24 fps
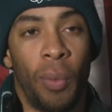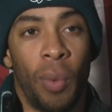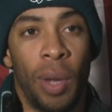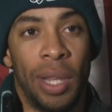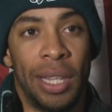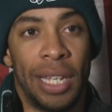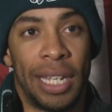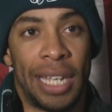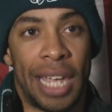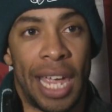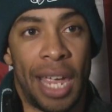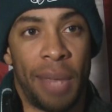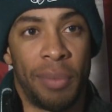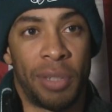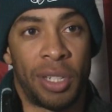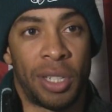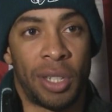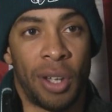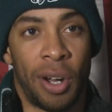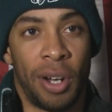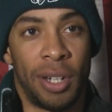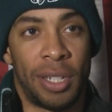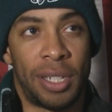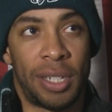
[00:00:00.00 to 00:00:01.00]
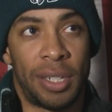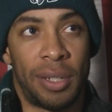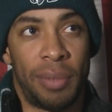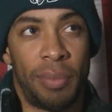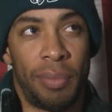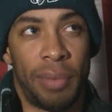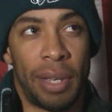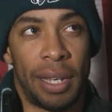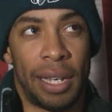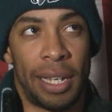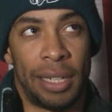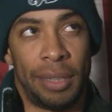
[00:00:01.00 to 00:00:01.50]
when the game starts.
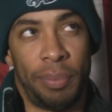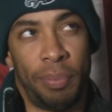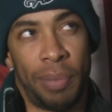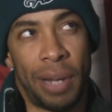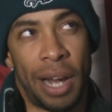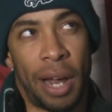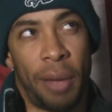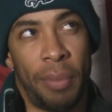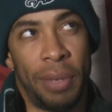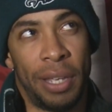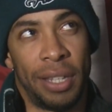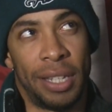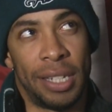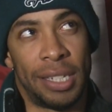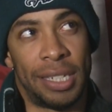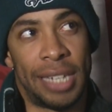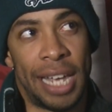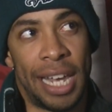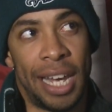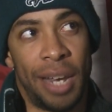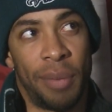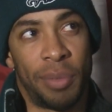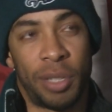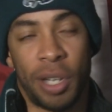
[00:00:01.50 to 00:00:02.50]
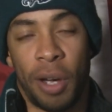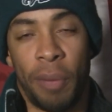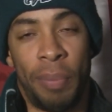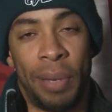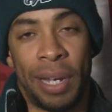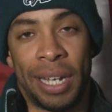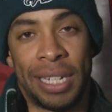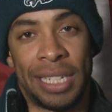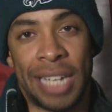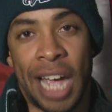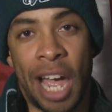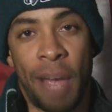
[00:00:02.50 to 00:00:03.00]
But I'll be in the stadium, so I'll
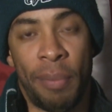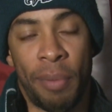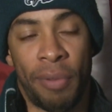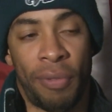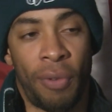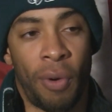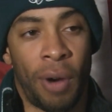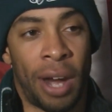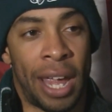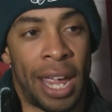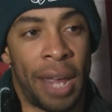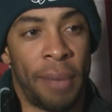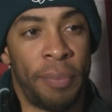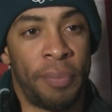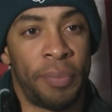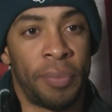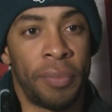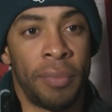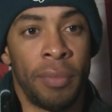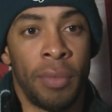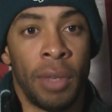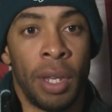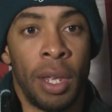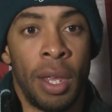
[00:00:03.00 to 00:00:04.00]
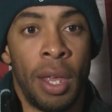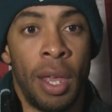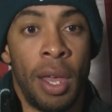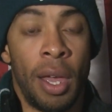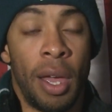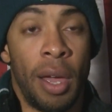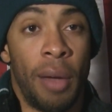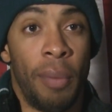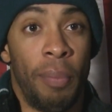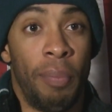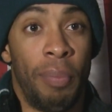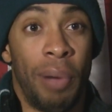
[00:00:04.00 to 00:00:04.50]
pick a time beforehand.
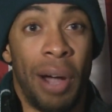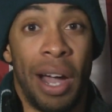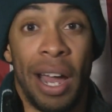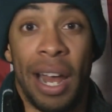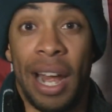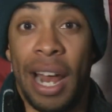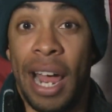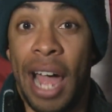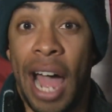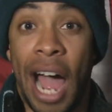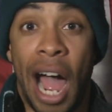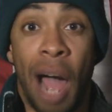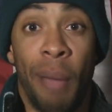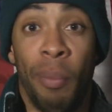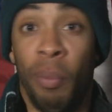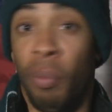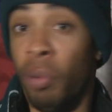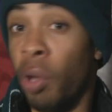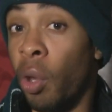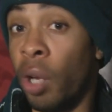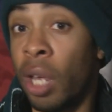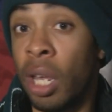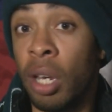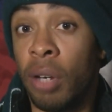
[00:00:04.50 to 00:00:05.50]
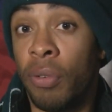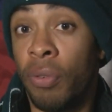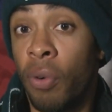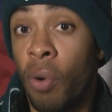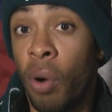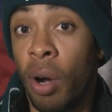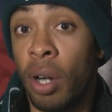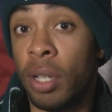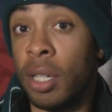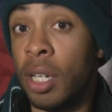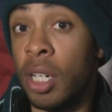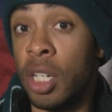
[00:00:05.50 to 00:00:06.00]
But I'm looking
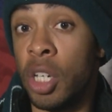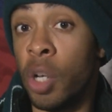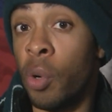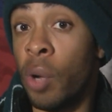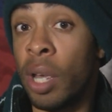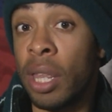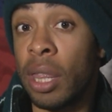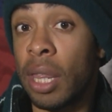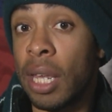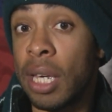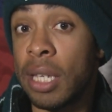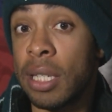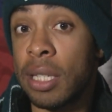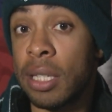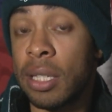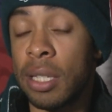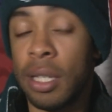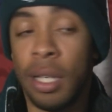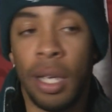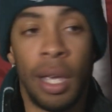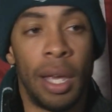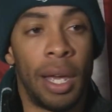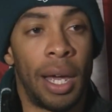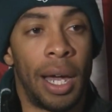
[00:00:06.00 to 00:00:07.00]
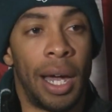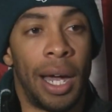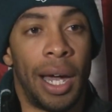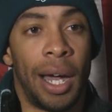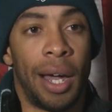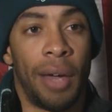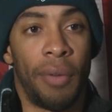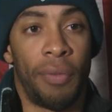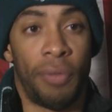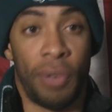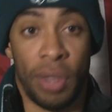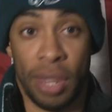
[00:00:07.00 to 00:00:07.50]
forward to doing this
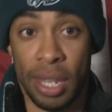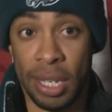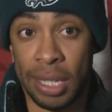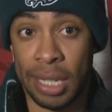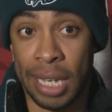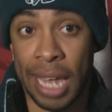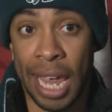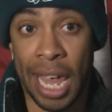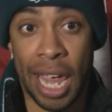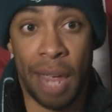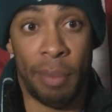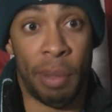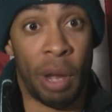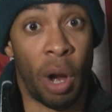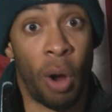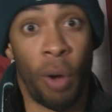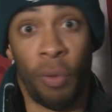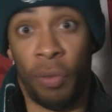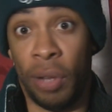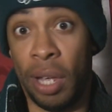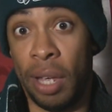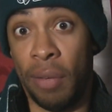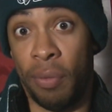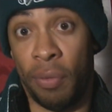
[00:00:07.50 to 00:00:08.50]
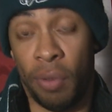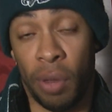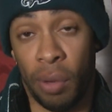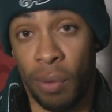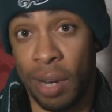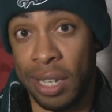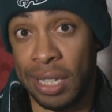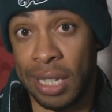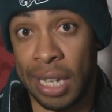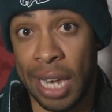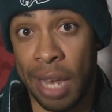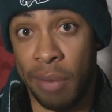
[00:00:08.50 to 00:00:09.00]
for this game, and hopefully for
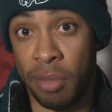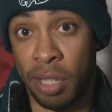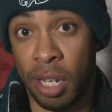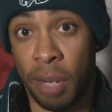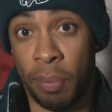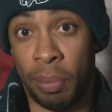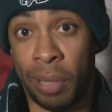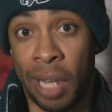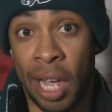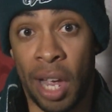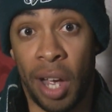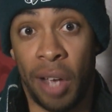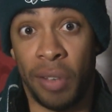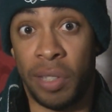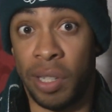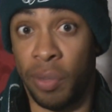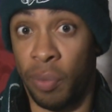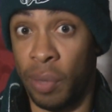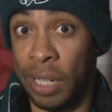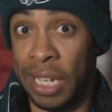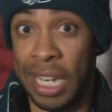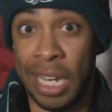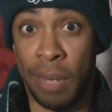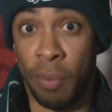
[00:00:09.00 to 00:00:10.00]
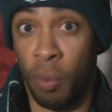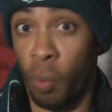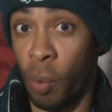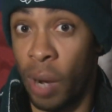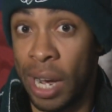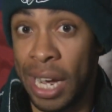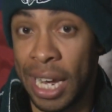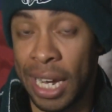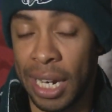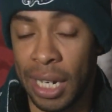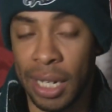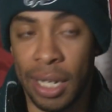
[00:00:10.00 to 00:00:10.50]
the rest of the games in the playoffs if we keep
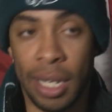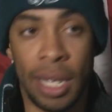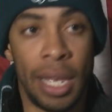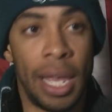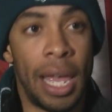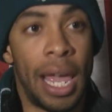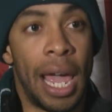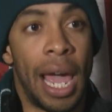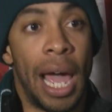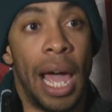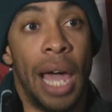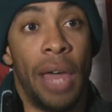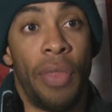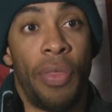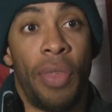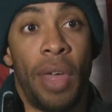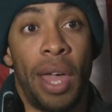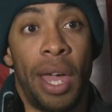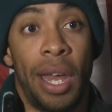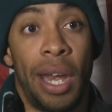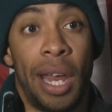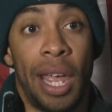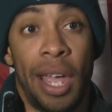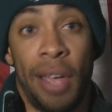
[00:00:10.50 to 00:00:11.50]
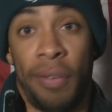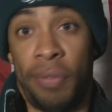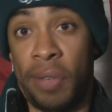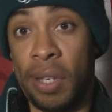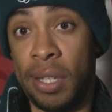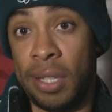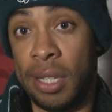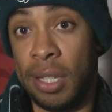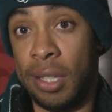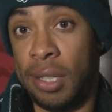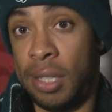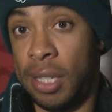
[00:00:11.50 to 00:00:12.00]
winning. And then if
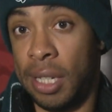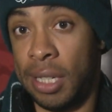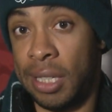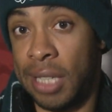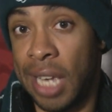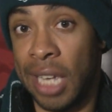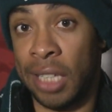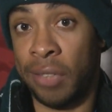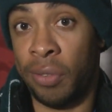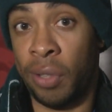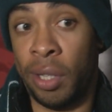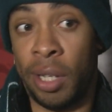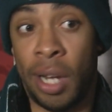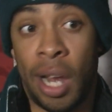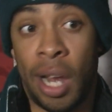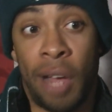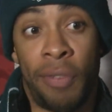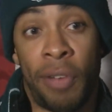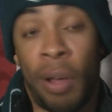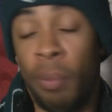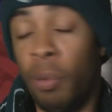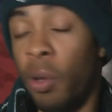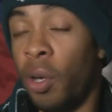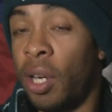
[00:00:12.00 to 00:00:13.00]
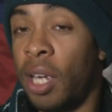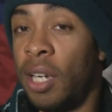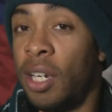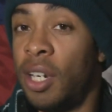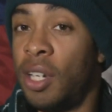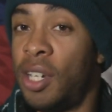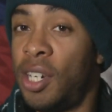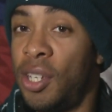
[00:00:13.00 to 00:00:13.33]
this is successful enough, I'm looking